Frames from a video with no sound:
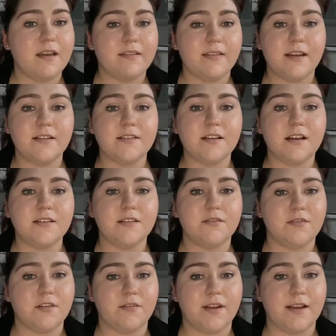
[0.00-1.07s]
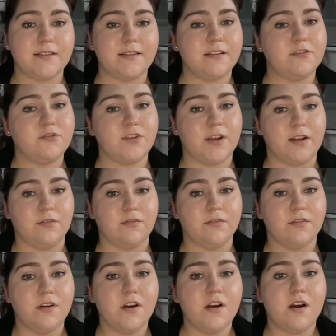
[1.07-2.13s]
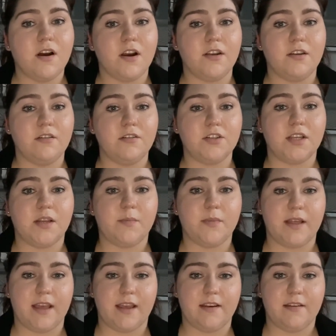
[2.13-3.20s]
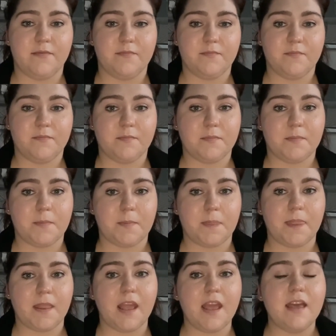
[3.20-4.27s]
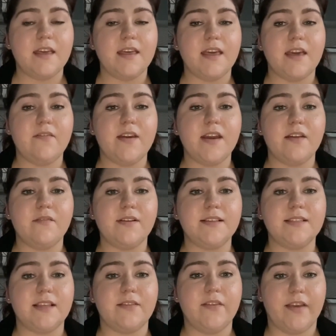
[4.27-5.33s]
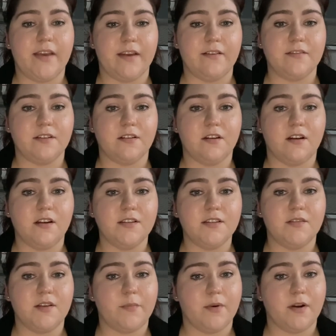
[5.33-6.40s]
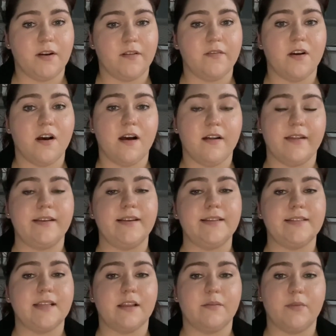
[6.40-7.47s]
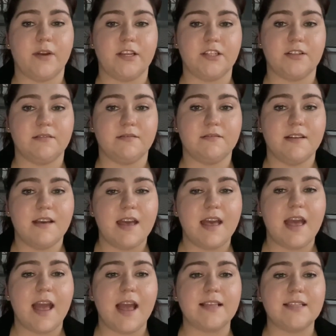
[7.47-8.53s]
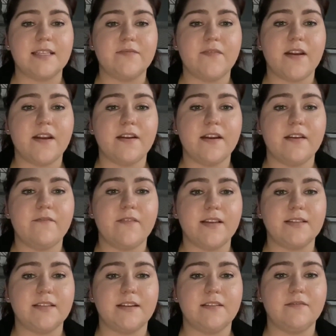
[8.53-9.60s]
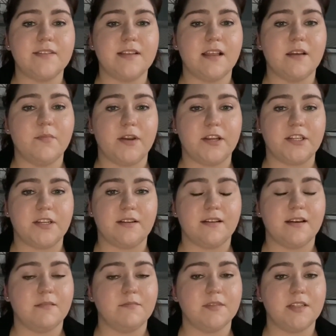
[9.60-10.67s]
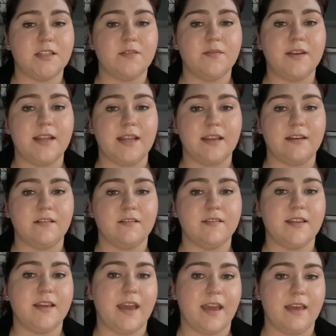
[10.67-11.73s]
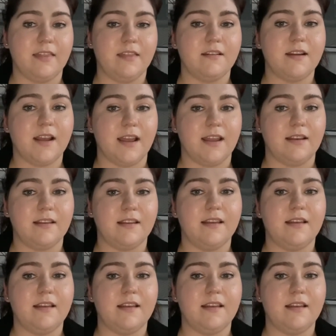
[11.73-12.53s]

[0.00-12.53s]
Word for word: that is also known as the dreidel are usually played. Giving and receiving gifts are also a part of the holiday celebration, as this very festive celebration comes to an end on the 8th, ninth,